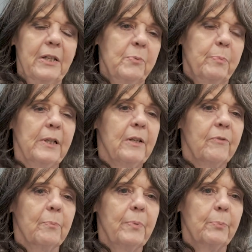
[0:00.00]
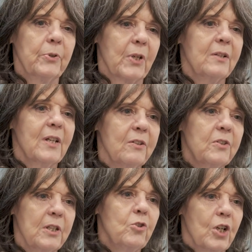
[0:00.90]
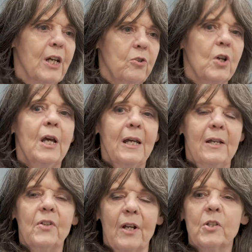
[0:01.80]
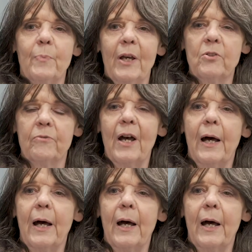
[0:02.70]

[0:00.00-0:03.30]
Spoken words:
believed that people's identity change is an aspect of